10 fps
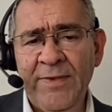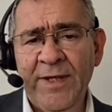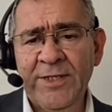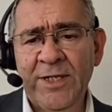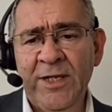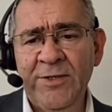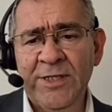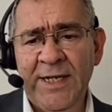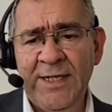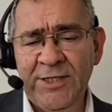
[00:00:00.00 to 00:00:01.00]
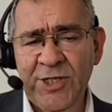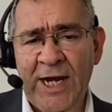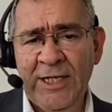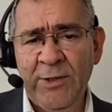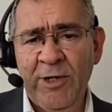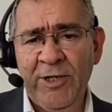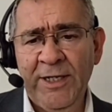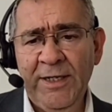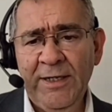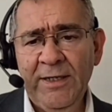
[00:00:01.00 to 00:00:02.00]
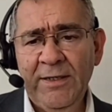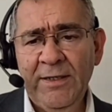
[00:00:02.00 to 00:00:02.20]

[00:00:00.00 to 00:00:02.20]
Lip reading: Then there's a closing date in January.